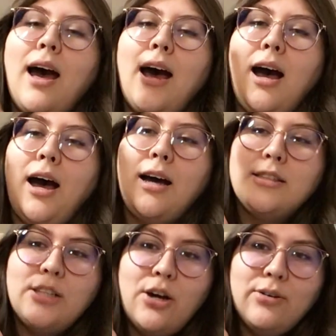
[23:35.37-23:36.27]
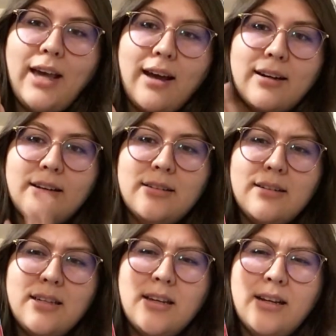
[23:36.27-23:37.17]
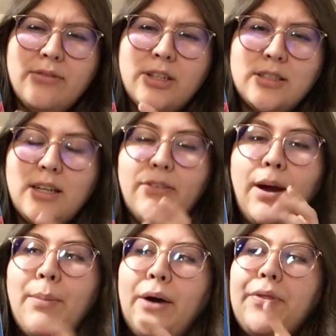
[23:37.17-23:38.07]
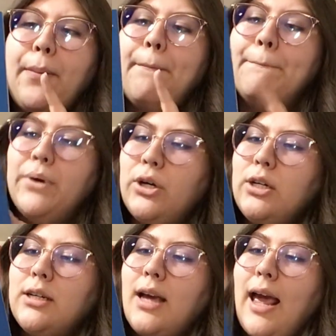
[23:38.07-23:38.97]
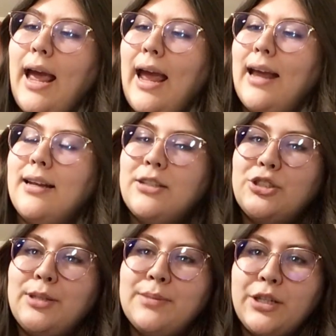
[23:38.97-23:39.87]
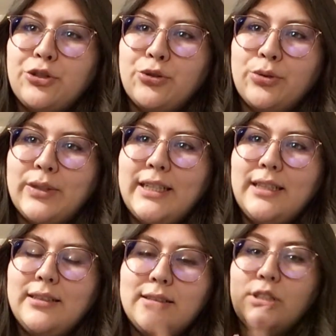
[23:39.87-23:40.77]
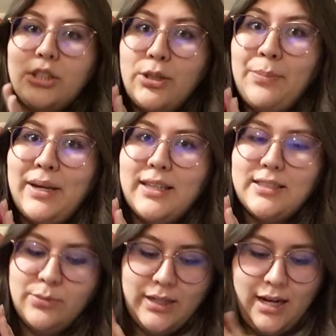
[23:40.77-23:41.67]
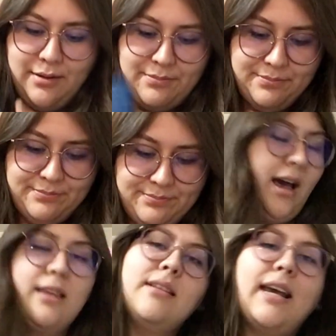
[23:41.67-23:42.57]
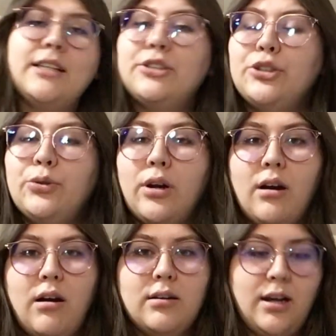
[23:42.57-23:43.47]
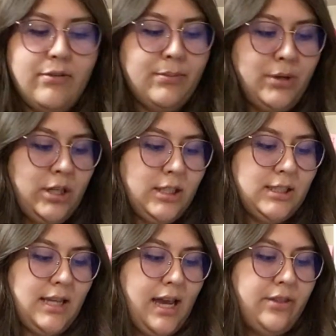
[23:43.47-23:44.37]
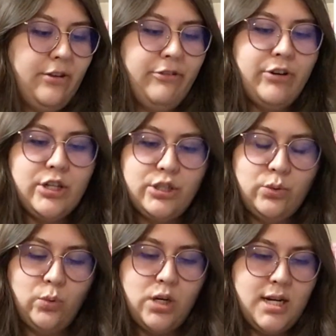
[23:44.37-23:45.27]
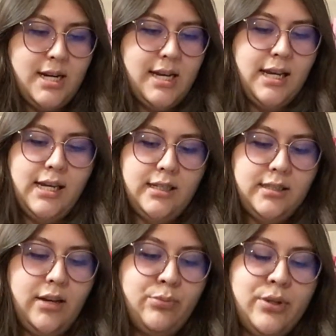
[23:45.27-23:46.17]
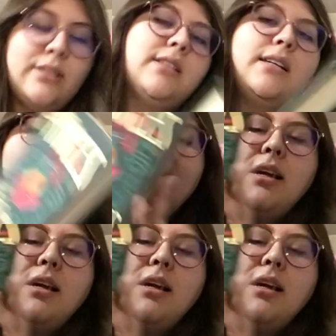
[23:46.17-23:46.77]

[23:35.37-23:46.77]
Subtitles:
So yeah, I heard a ton of good stuff about the book, and it seems like a short read, so I picked this one up. The next 2 are hardcover books, and the first one is Princes